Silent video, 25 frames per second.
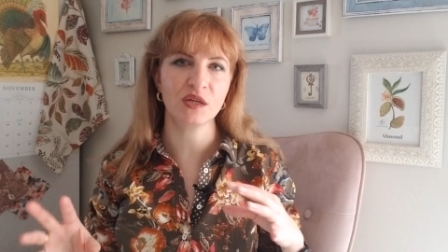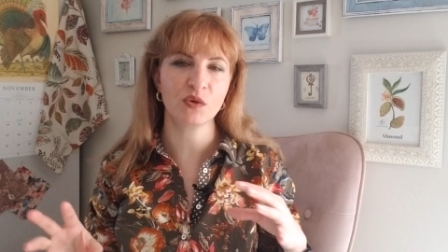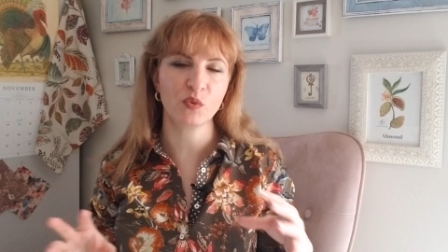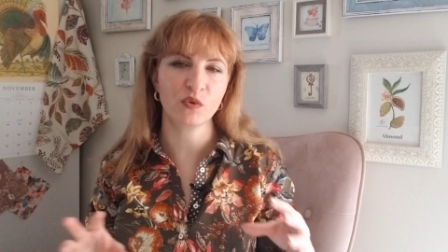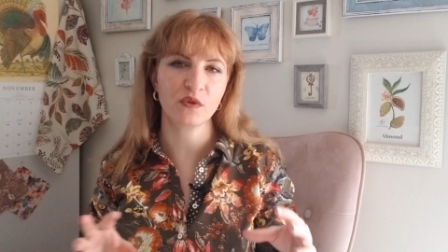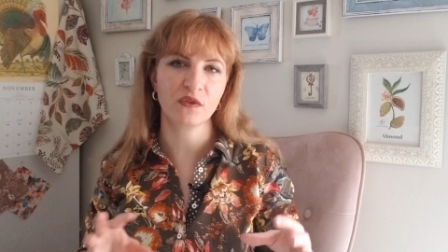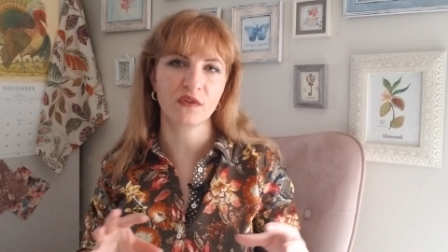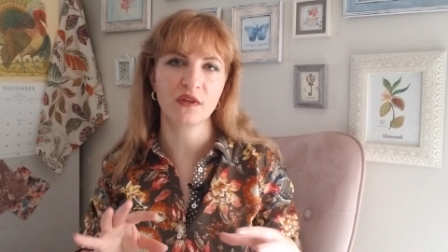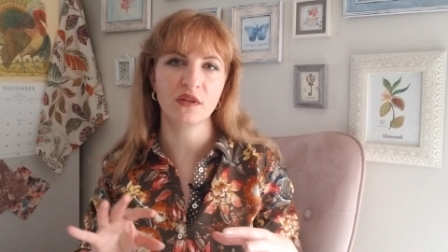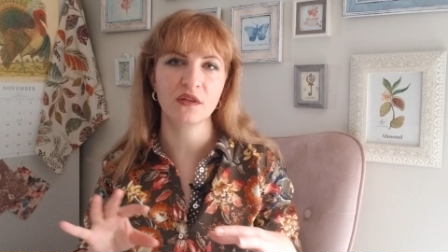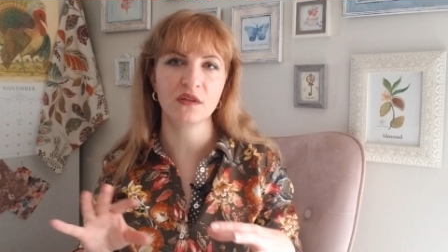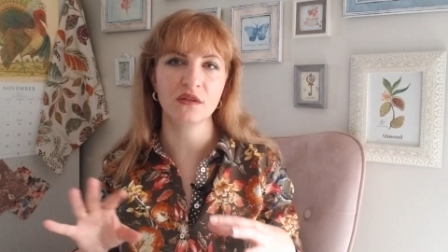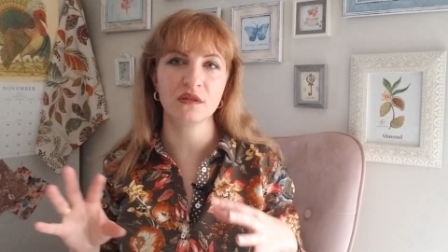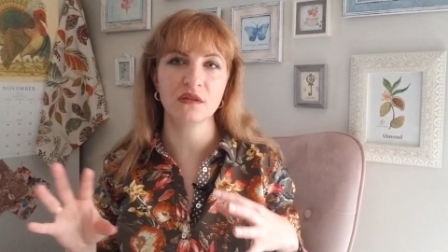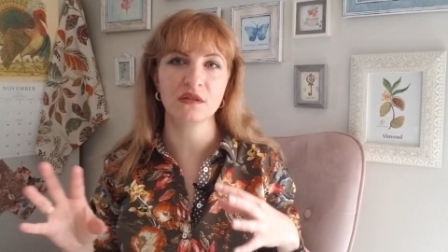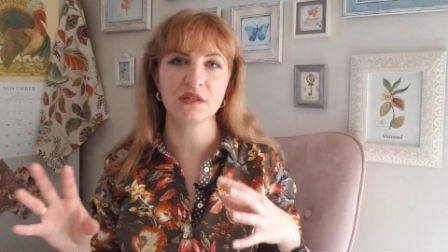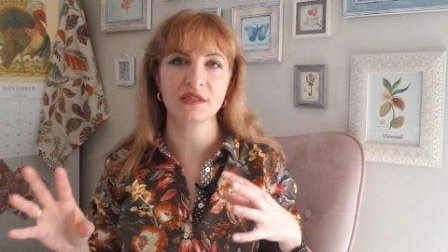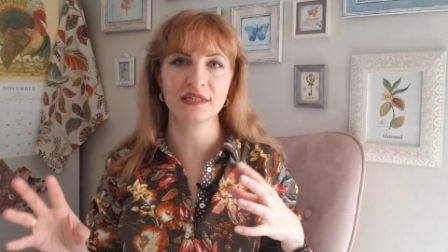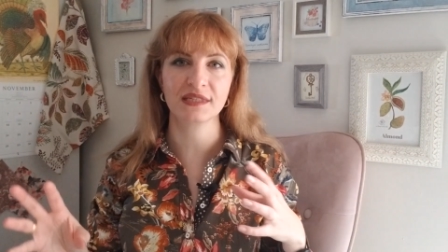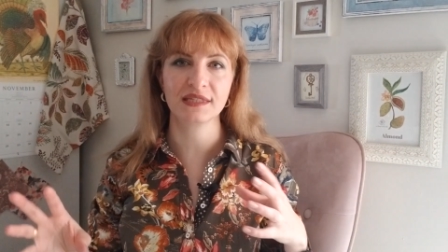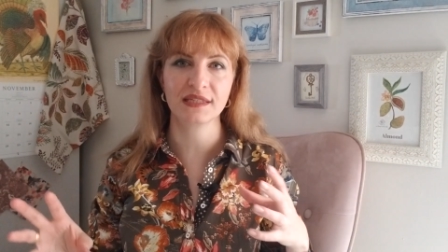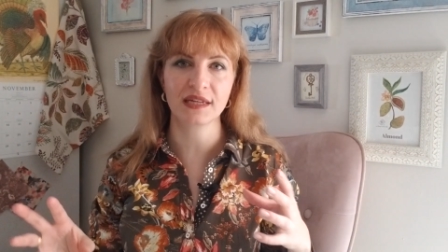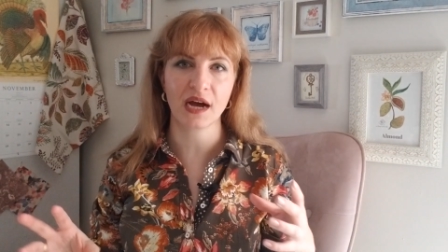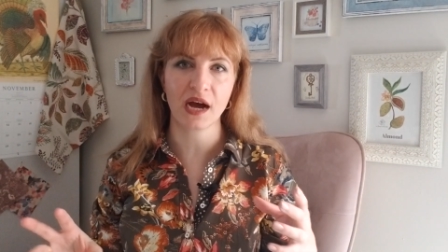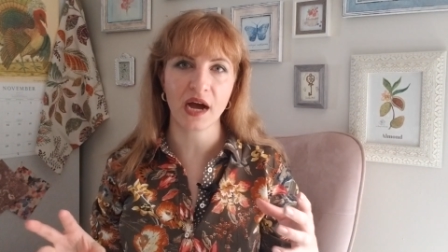within
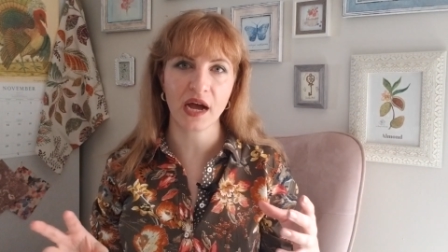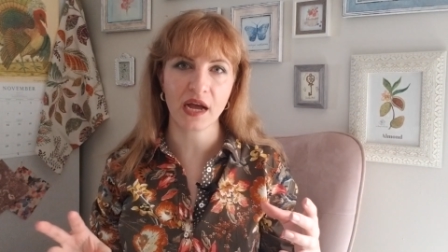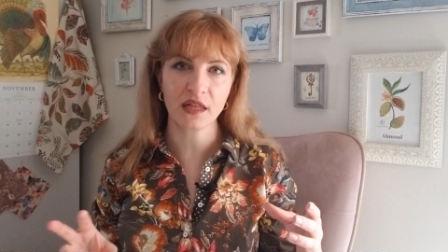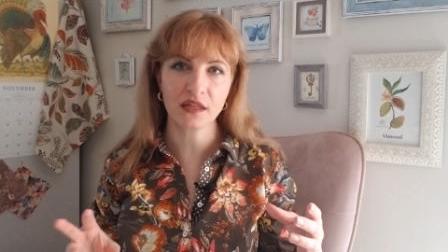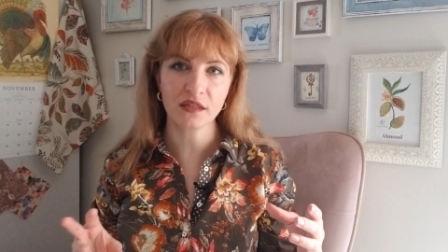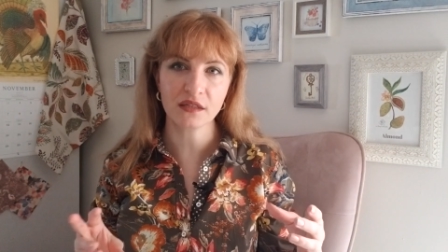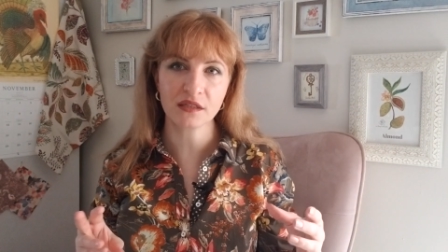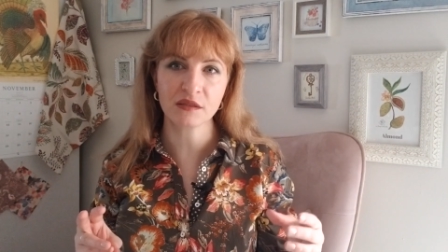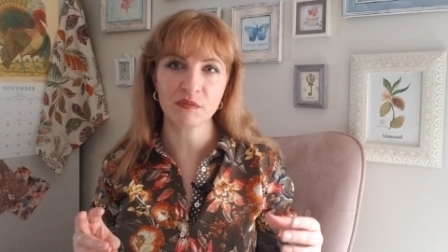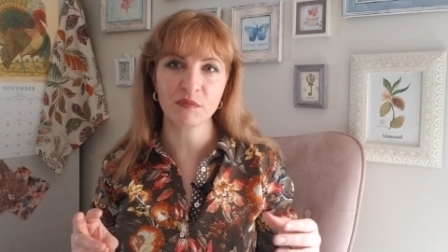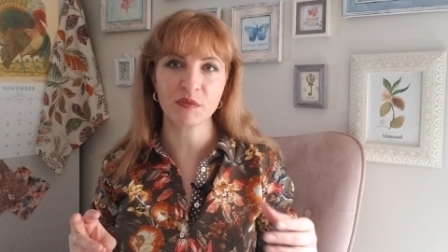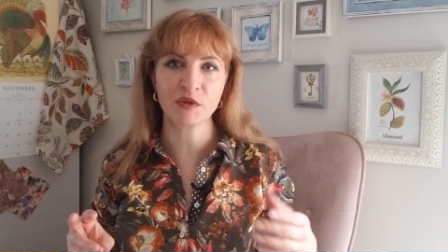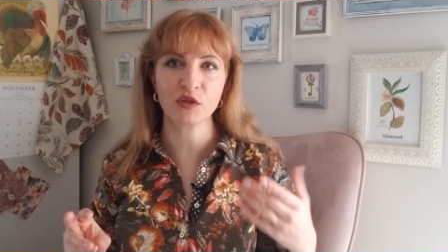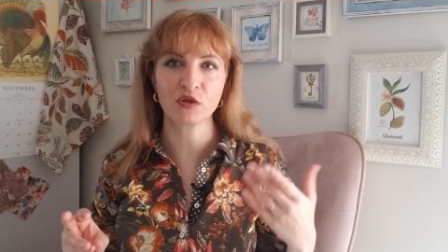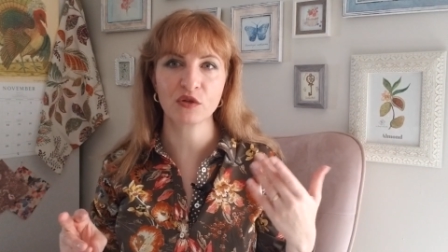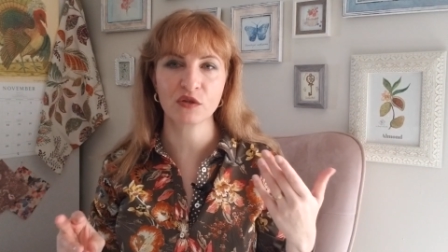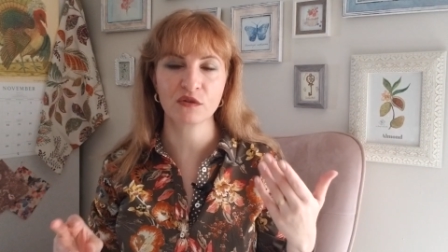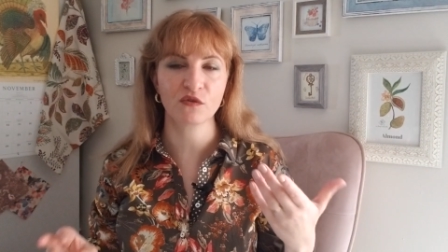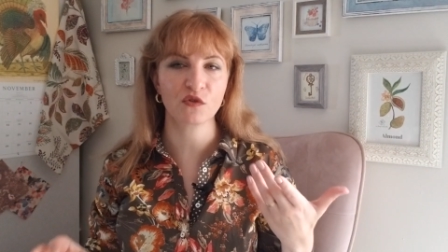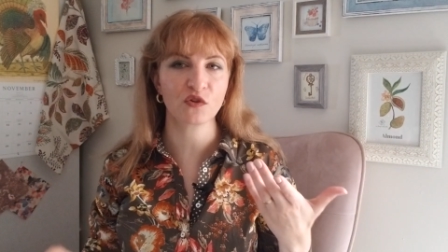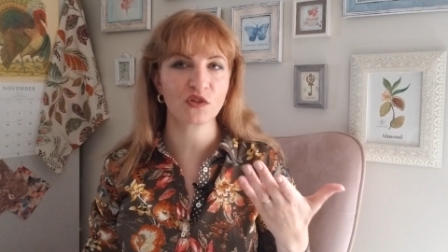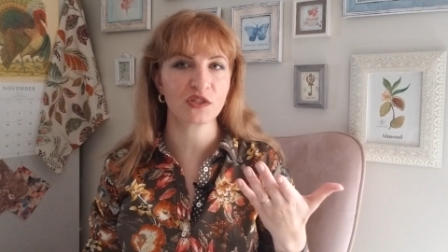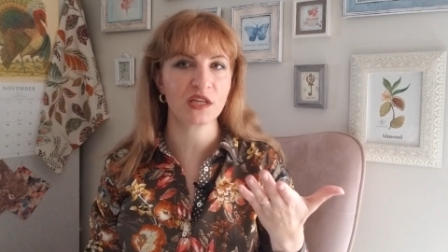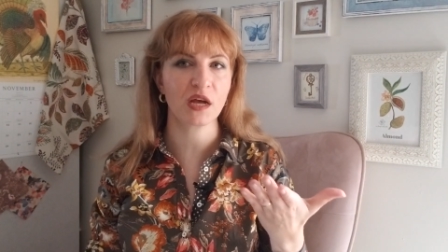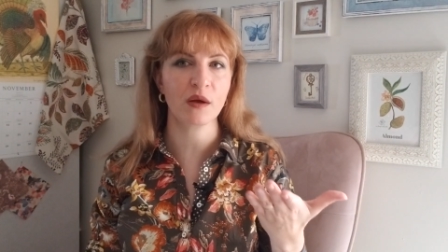styles, because,
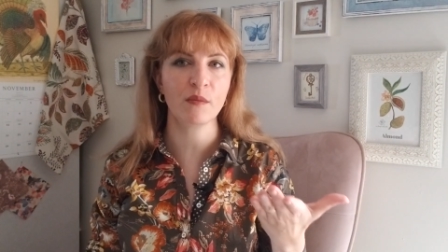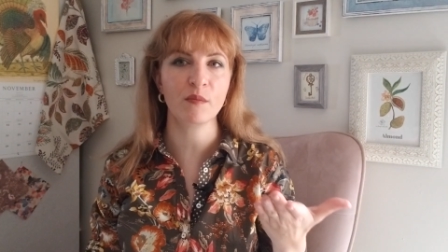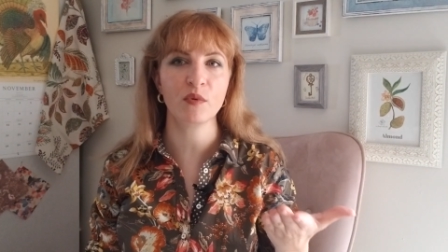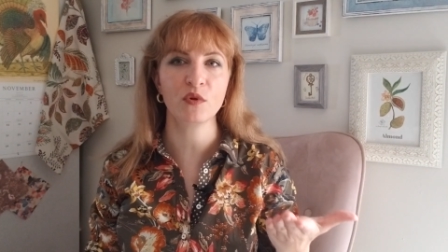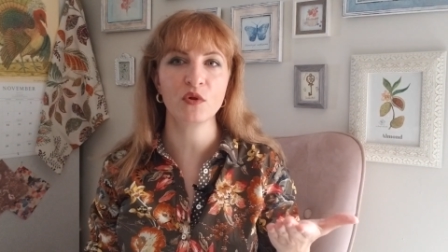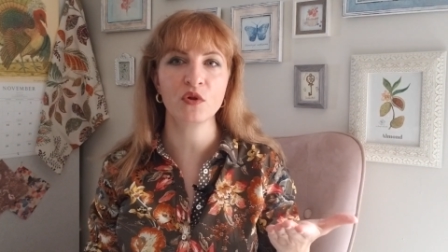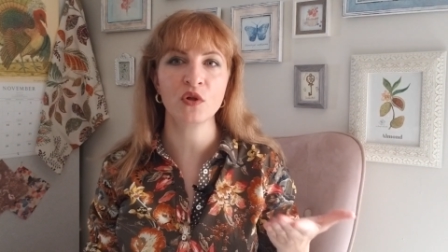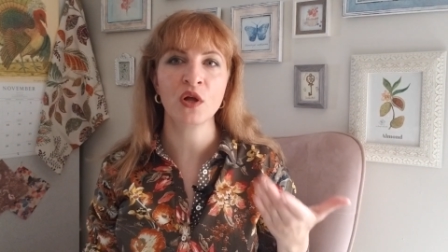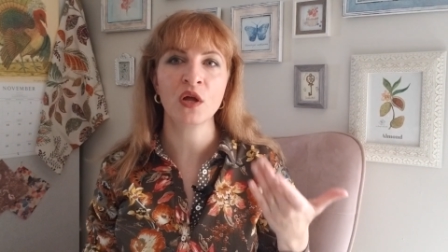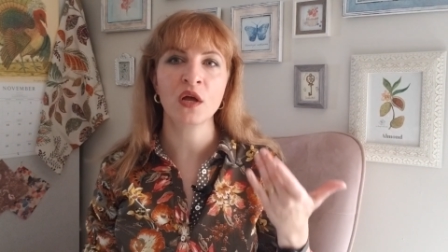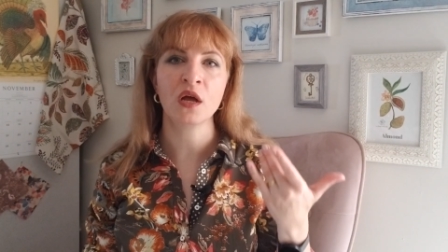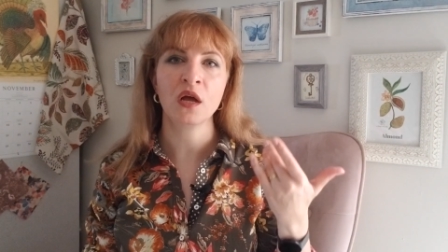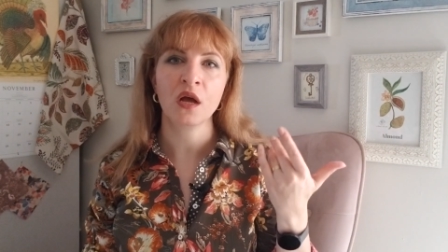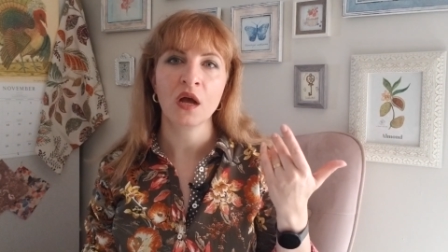for example,